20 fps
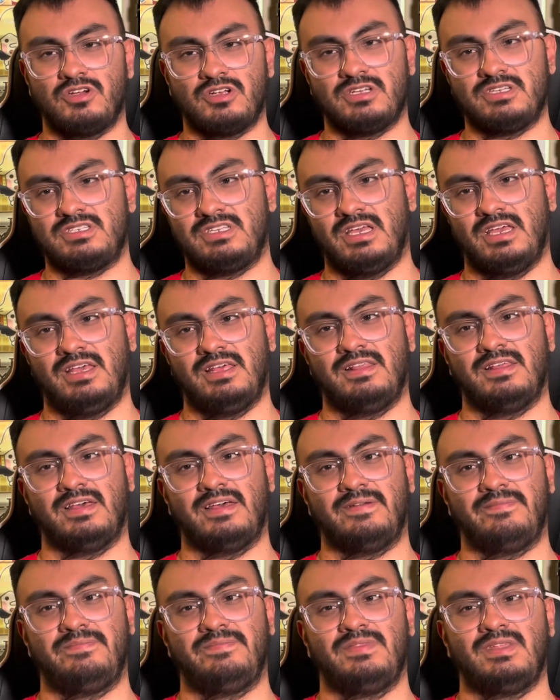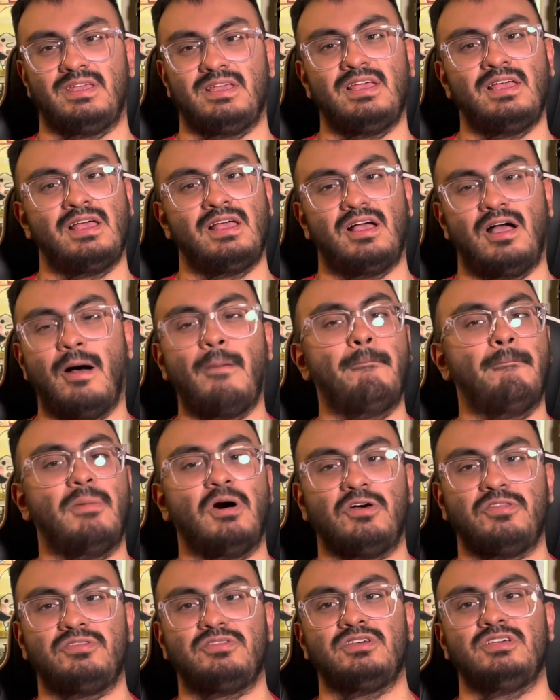gonna say that a
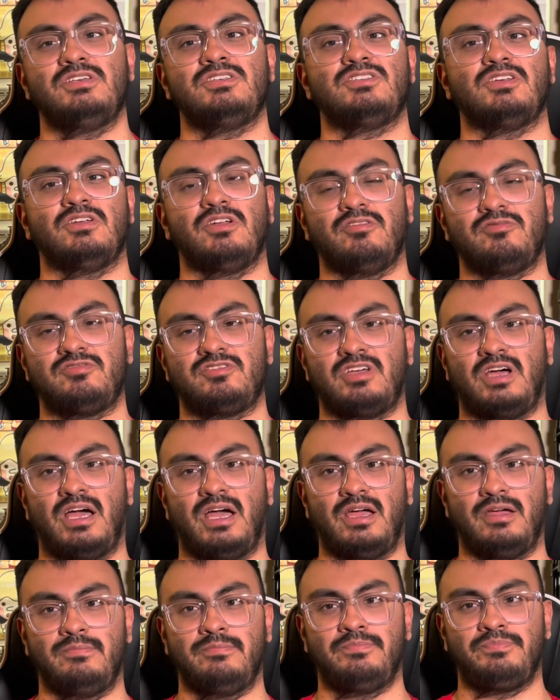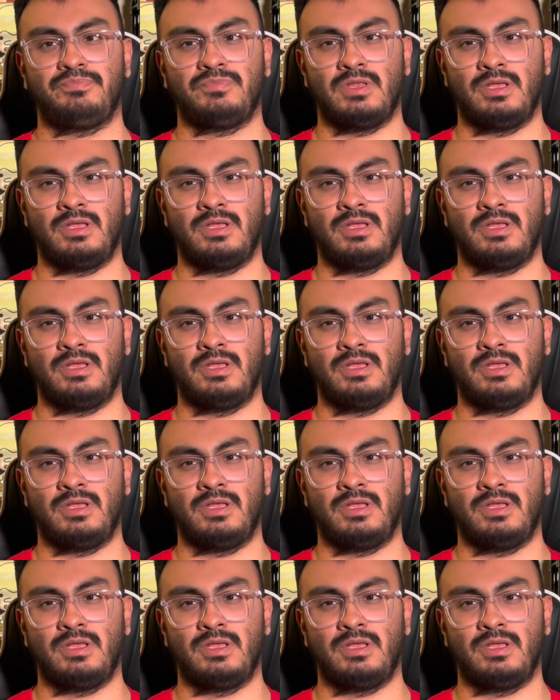month is enough time,